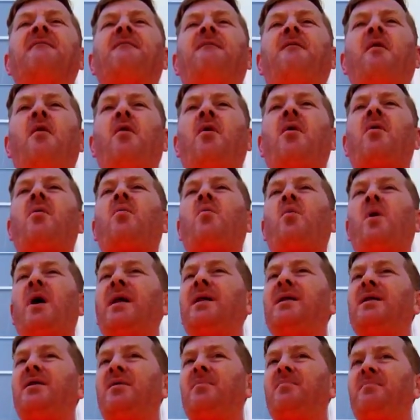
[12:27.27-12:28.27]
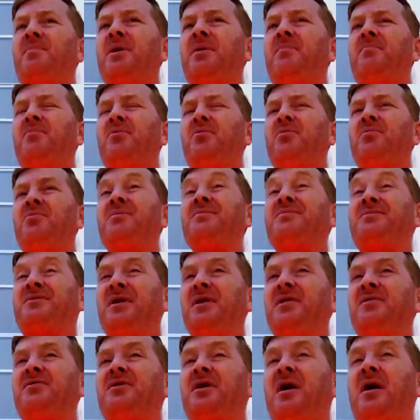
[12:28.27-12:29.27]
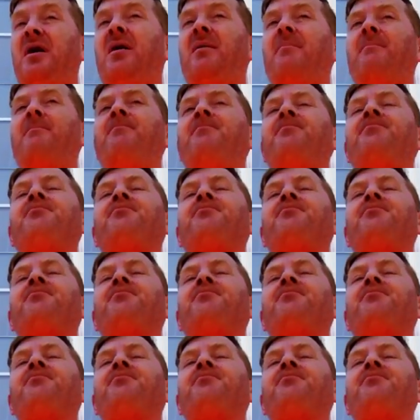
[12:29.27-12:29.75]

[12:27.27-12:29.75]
for what little people did come.